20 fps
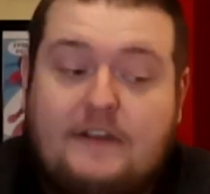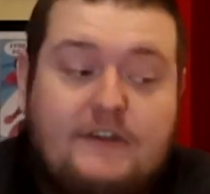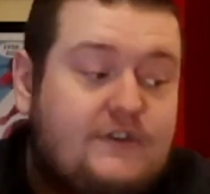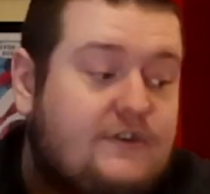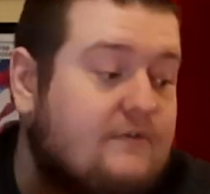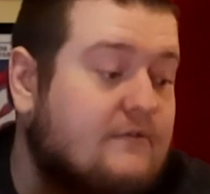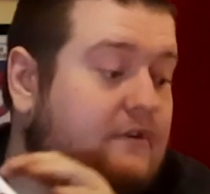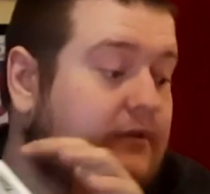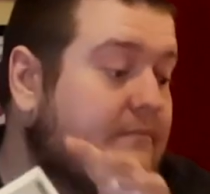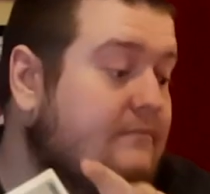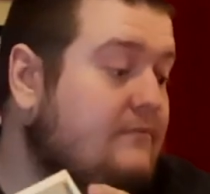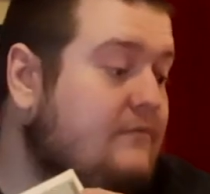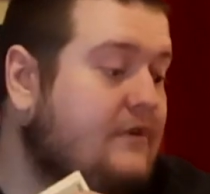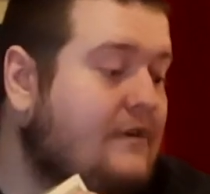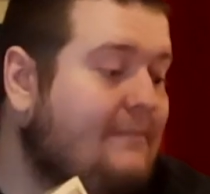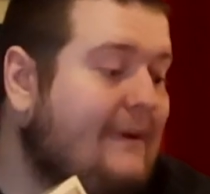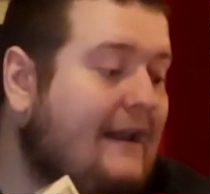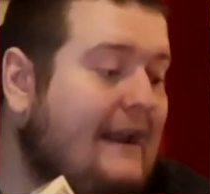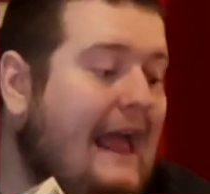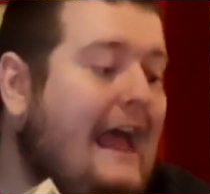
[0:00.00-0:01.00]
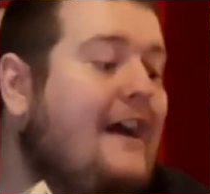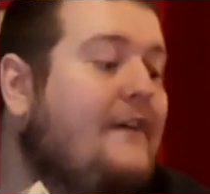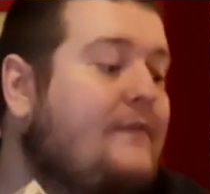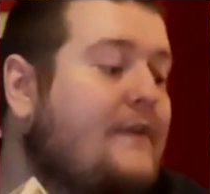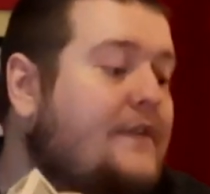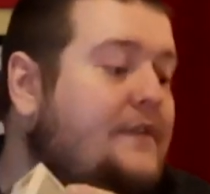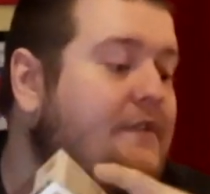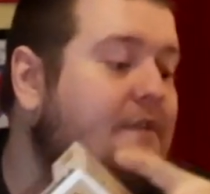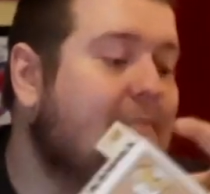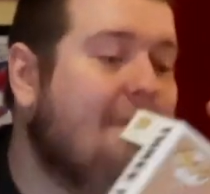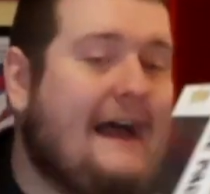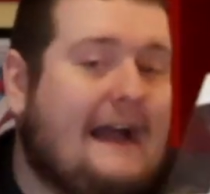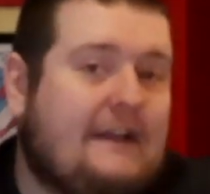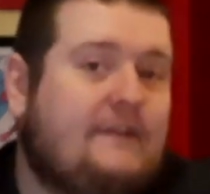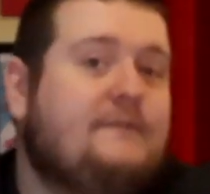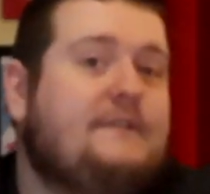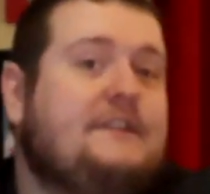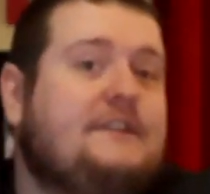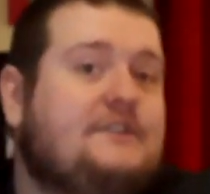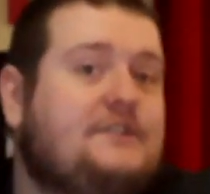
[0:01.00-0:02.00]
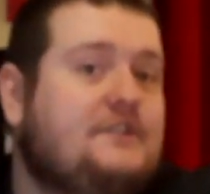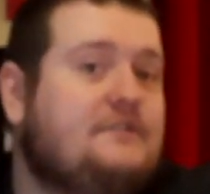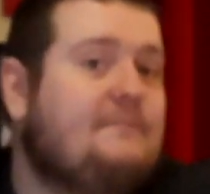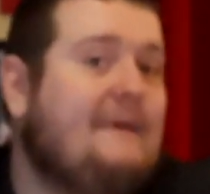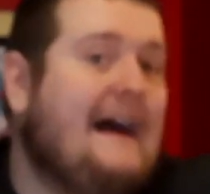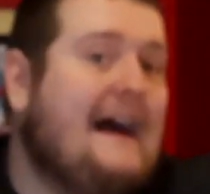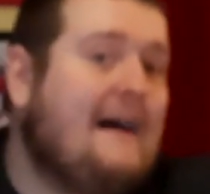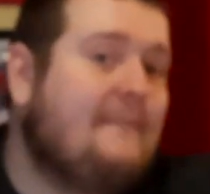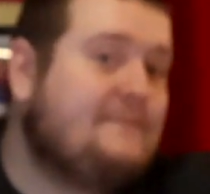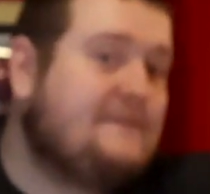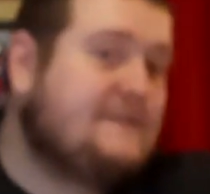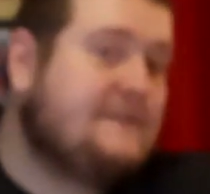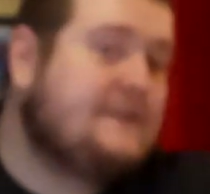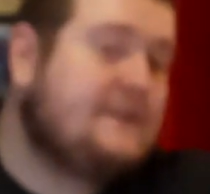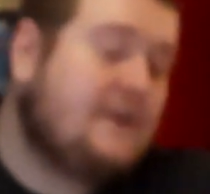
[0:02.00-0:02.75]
So we're about halfway through the box with these two pops,